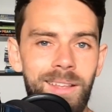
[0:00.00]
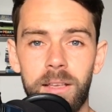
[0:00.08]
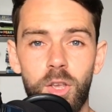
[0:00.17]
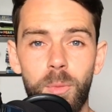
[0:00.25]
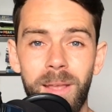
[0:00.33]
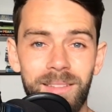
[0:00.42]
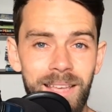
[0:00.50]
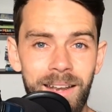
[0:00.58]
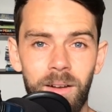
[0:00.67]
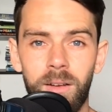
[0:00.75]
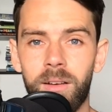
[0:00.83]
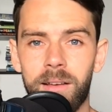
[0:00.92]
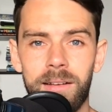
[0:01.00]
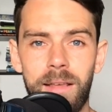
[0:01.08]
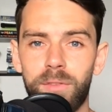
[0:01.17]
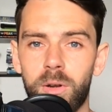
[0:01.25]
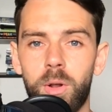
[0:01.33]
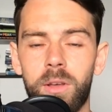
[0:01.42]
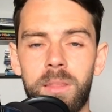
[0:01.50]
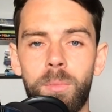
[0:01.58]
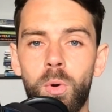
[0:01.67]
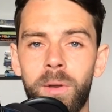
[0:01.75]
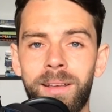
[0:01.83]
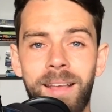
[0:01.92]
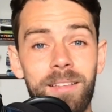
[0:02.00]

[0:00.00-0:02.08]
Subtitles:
It could be at 10 o'clock, 11 o'clock in the morning,